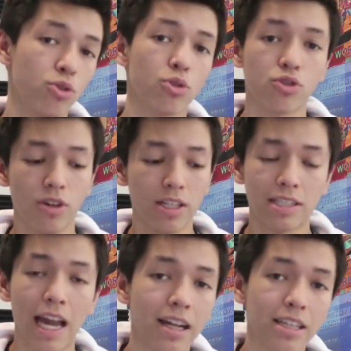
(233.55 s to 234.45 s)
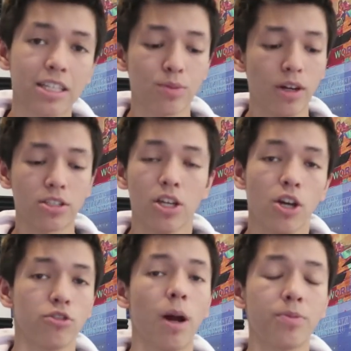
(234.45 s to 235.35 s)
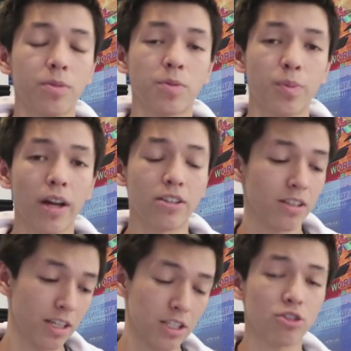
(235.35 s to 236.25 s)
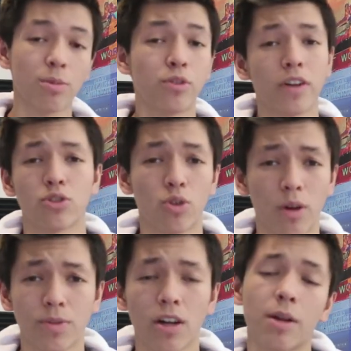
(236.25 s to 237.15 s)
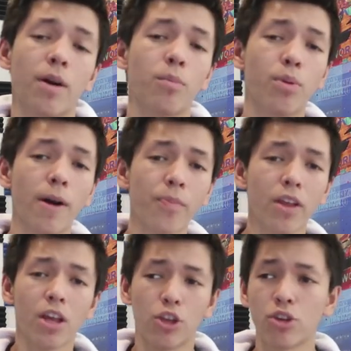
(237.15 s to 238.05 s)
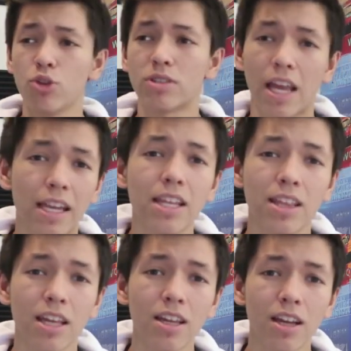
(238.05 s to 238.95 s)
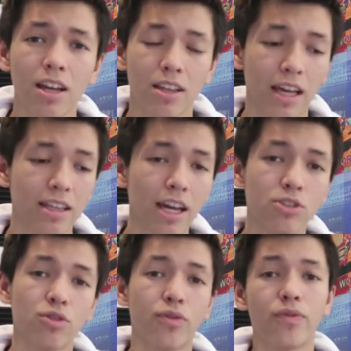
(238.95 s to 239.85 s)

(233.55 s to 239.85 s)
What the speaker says: Google Trends, AliExpress, Dropship, there's a link in the description if you guys don't know what I'm talking about, but you can use anything like that to